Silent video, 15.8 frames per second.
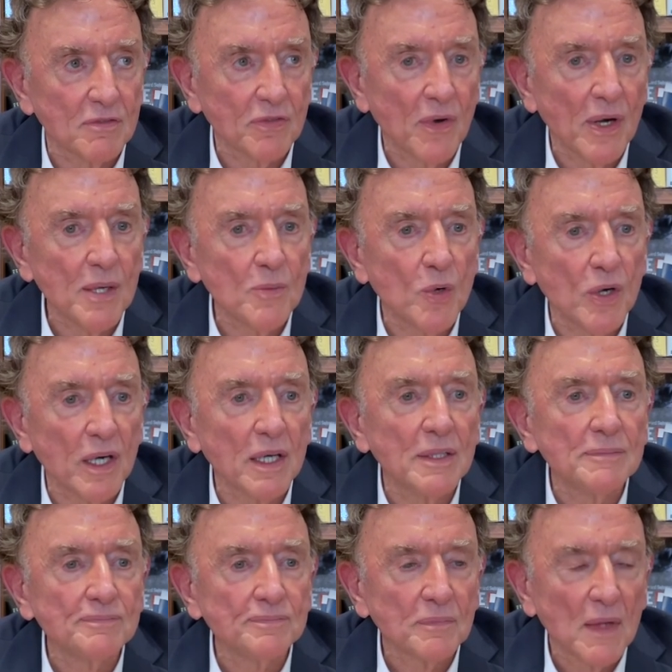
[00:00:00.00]
framework,
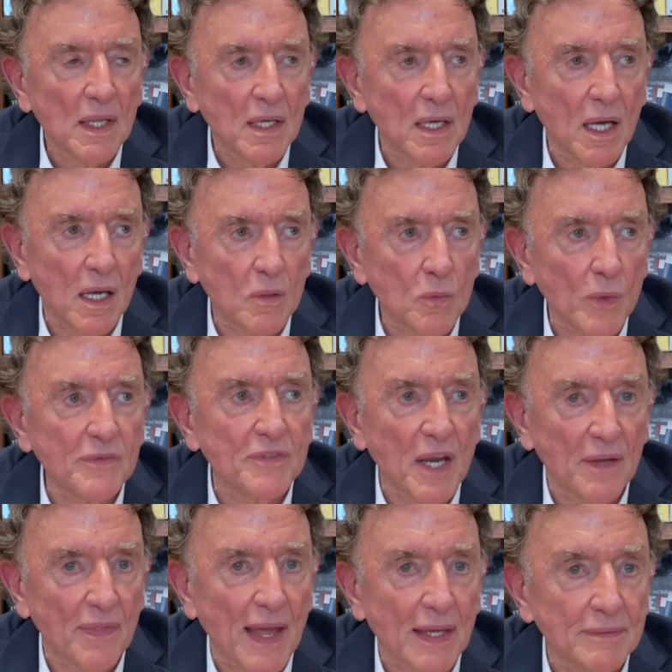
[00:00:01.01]
uh, we've
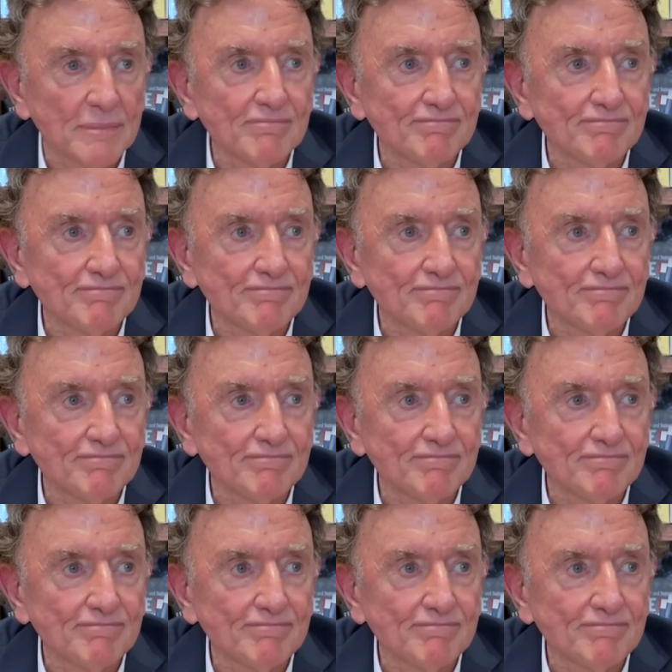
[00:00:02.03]
done that.